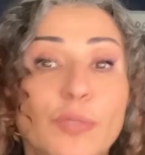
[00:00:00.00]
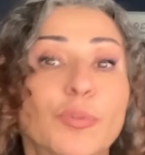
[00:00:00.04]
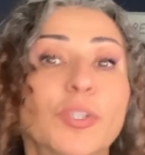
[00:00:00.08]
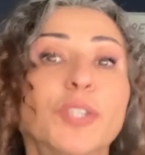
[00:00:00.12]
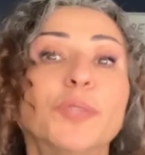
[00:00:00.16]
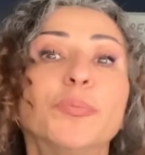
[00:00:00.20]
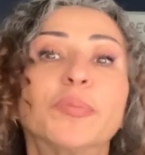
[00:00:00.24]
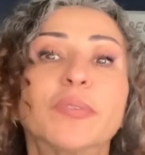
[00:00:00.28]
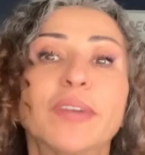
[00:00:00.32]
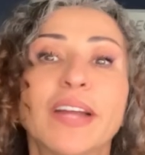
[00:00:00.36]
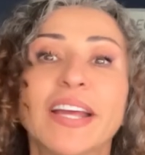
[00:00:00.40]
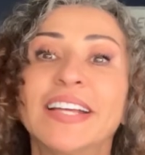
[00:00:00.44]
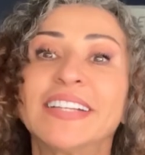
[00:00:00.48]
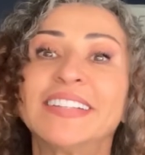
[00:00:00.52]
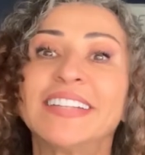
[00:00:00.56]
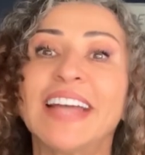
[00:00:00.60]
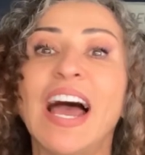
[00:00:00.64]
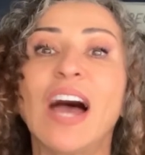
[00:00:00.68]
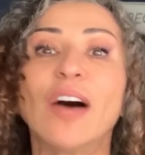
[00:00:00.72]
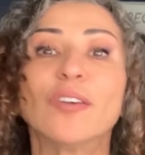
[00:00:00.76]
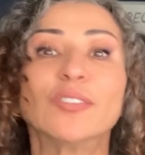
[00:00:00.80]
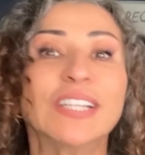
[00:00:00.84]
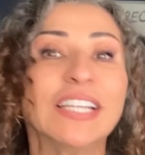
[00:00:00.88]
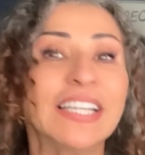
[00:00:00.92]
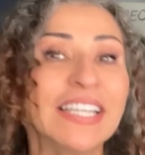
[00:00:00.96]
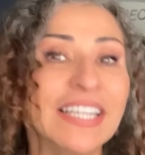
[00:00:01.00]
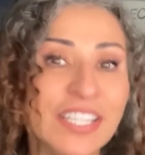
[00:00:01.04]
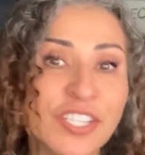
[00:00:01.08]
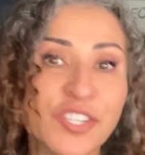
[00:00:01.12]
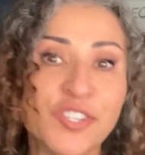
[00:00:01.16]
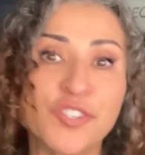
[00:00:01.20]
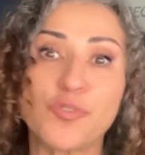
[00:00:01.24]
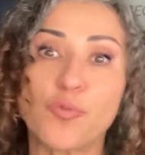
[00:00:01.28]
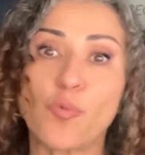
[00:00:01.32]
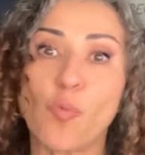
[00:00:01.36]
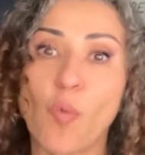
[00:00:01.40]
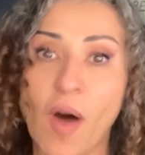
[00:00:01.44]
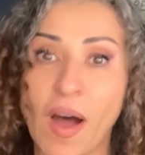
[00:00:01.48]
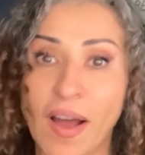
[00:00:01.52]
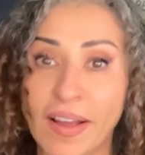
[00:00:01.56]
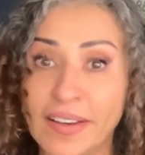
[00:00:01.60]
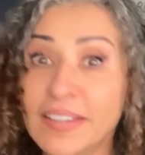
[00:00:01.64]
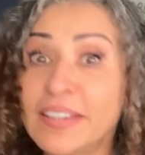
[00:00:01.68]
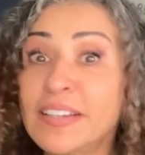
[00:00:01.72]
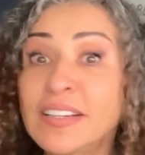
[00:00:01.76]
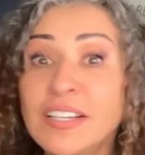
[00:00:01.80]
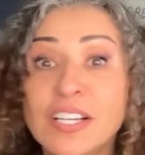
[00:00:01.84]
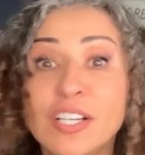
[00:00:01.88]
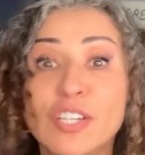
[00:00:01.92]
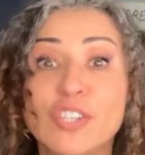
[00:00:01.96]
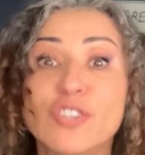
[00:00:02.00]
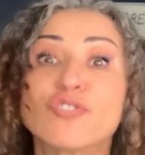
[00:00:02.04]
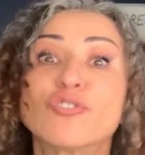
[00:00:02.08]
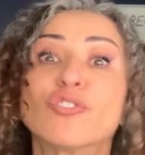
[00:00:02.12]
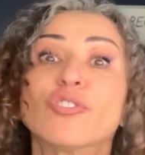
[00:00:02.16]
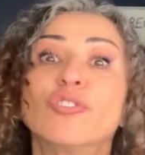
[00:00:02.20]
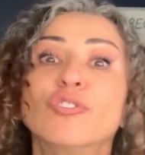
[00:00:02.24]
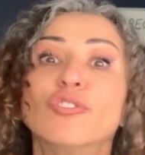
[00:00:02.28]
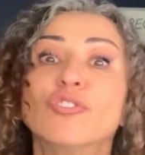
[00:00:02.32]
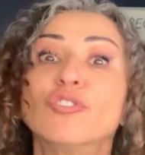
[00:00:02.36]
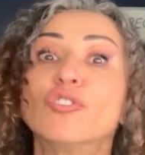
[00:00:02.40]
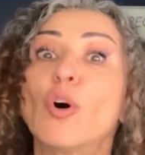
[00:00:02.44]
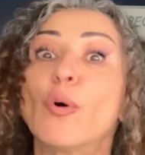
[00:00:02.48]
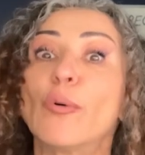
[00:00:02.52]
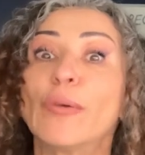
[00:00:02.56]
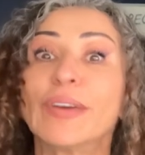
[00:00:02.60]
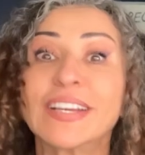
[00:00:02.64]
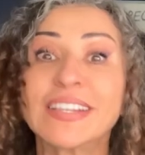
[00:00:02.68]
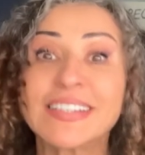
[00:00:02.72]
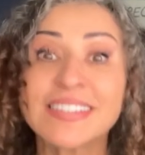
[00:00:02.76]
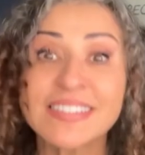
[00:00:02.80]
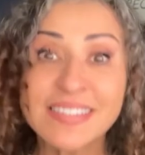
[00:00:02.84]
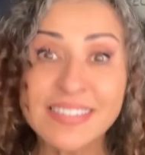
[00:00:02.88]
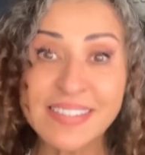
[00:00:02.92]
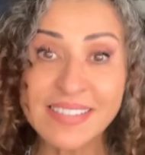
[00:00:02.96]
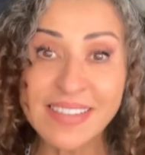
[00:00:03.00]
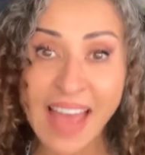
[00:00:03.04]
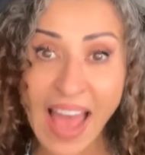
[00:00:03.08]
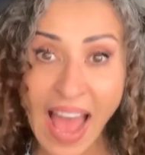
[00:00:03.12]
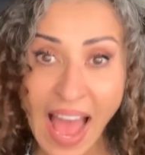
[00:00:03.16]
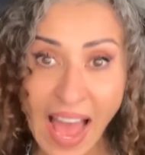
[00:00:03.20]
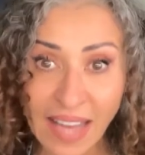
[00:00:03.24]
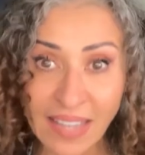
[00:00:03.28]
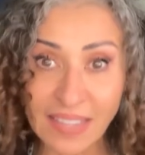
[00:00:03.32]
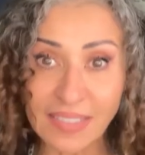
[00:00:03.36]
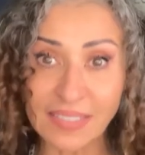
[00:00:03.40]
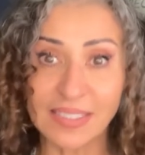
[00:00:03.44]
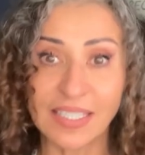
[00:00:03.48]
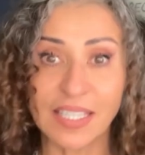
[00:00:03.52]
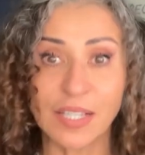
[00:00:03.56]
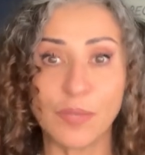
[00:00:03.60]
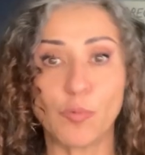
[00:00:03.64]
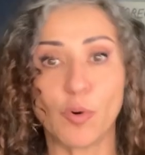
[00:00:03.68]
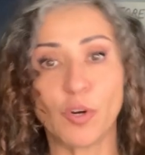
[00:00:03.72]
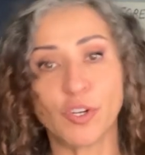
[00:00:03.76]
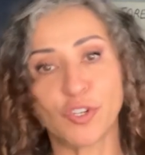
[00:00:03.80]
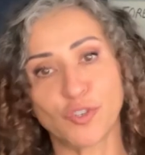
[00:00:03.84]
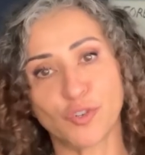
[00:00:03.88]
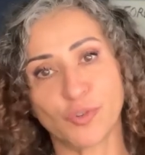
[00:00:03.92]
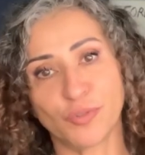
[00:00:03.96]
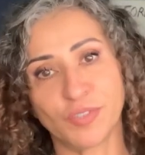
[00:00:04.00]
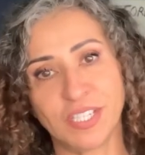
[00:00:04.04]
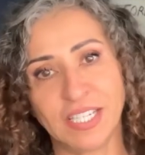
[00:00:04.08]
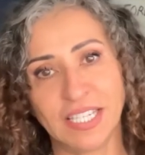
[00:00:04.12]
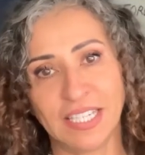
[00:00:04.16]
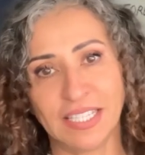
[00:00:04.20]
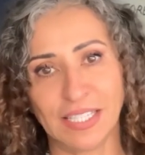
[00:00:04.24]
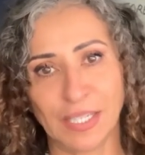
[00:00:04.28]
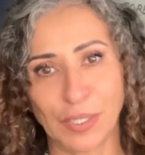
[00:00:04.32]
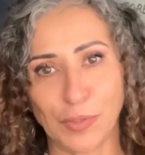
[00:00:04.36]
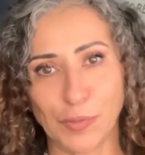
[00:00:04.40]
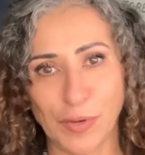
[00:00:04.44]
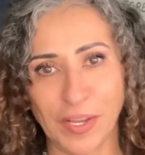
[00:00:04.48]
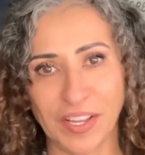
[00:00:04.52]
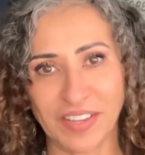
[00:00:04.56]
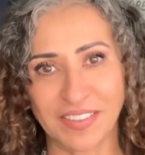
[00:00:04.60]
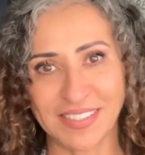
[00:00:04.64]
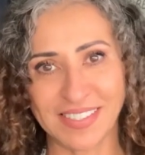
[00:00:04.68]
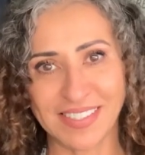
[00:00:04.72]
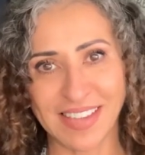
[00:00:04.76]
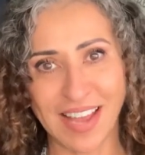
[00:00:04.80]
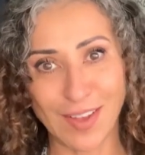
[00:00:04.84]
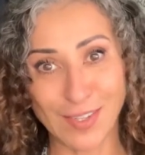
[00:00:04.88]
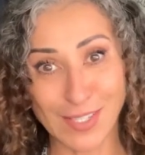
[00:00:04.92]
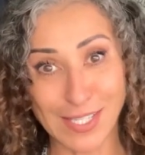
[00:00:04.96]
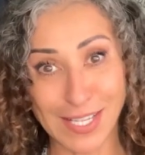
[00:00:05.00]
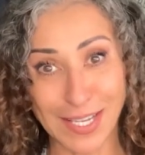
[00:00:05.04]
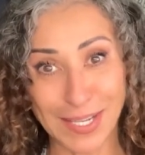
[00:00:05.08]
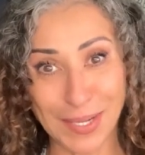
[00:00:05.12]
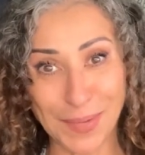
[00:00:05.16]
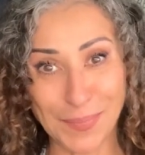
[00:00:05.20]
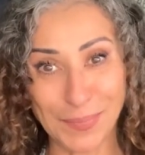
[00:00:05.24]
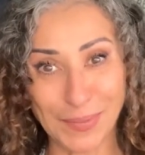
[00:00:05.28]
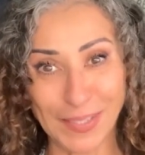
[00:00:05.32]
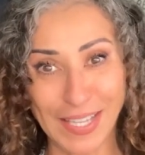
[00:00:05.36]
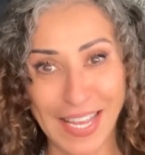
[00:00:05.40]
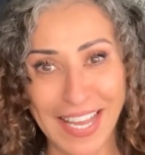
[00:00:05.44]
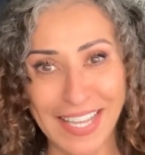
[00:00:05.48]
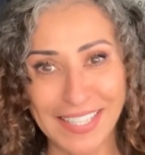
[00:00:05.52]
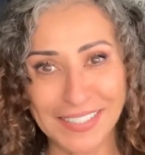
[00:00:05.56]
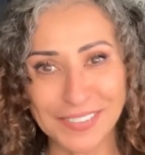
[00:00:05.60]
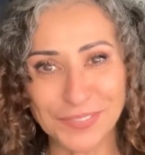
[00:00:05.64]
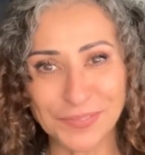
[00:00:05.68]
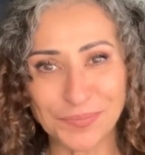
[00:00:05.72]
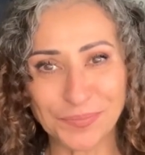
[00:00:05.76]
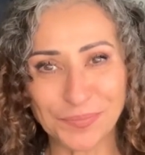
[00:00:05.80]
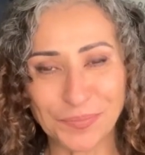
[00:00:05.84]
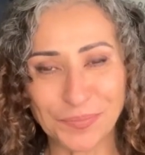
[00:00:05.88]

We'll break down each one so you know exactly what you're dealing with. Sounds like a plan?